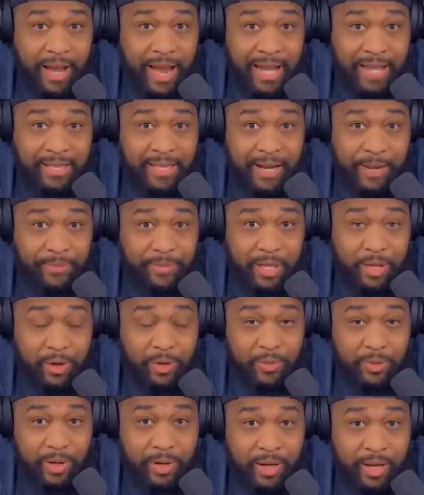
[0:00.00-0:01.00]
there acting up
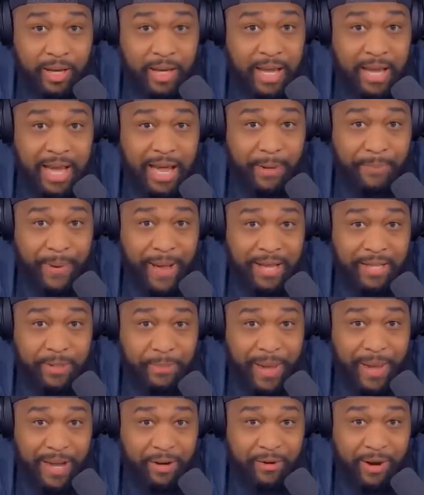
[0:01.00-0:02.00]
too. And they got to pass a
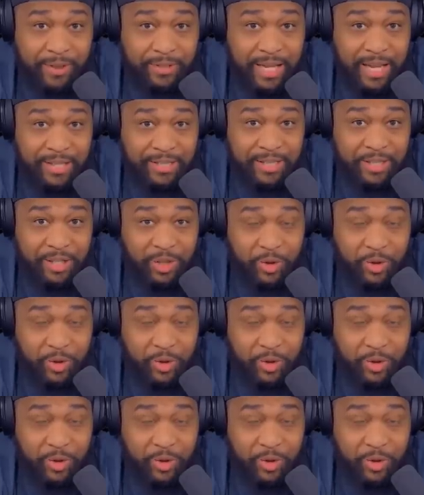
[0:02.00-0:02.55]
background test and a